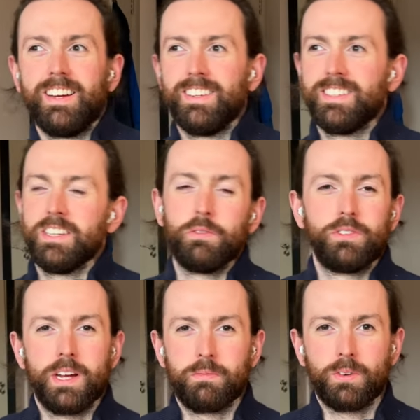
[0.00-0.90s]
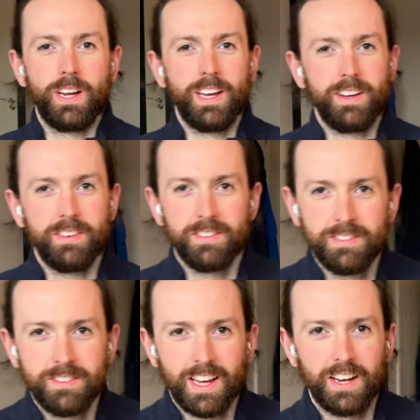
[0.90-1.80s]
self-deprecating
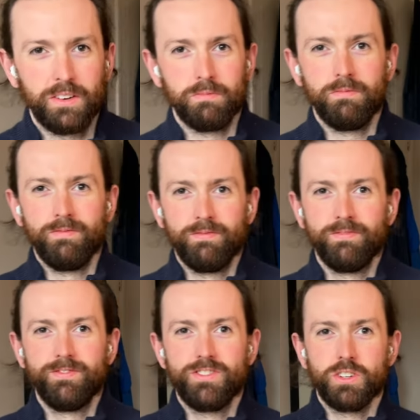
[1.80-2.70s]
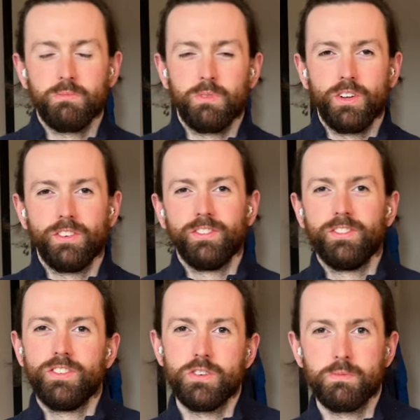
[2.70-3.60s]
kind of somewhat
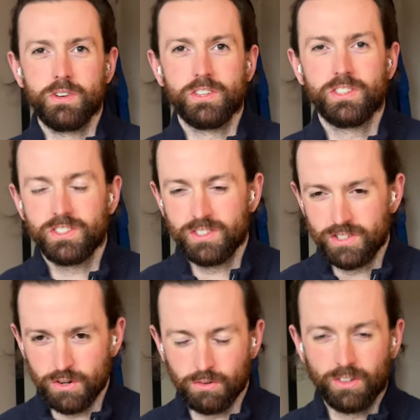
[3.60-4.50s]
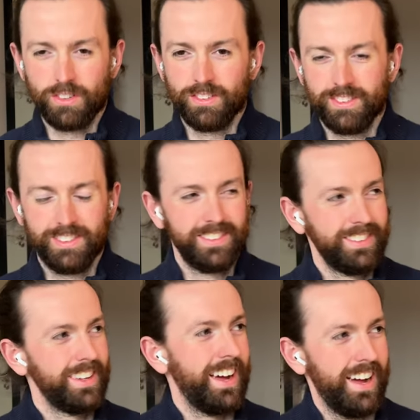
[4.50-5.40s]
humorous joke
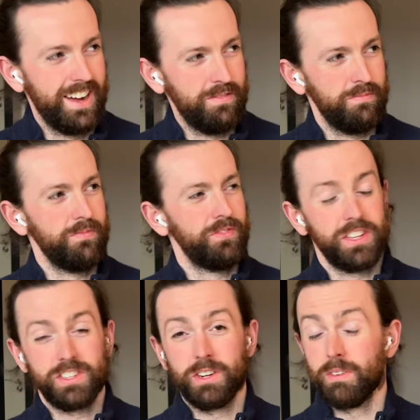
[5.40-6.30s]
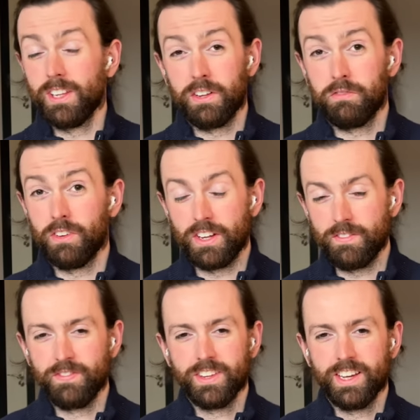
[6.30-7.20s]
that's not really that funny
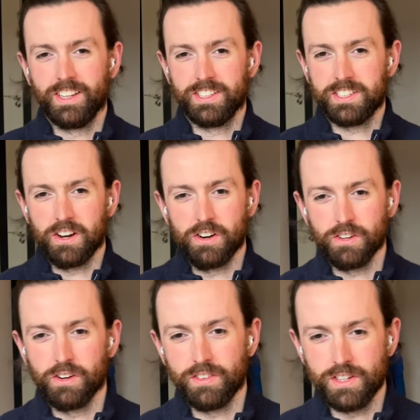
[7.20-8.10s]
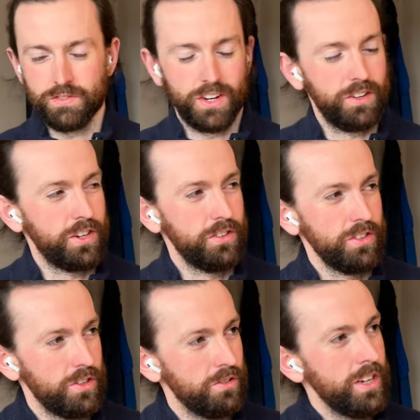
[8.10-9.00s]
at the start of each video. I don't
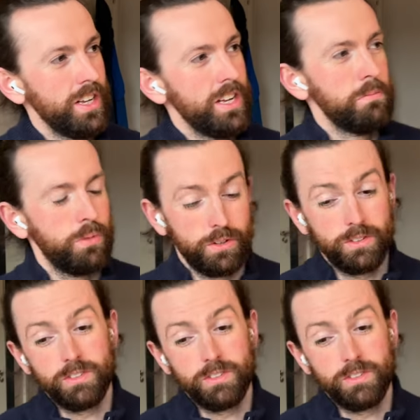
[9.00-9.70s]
know, but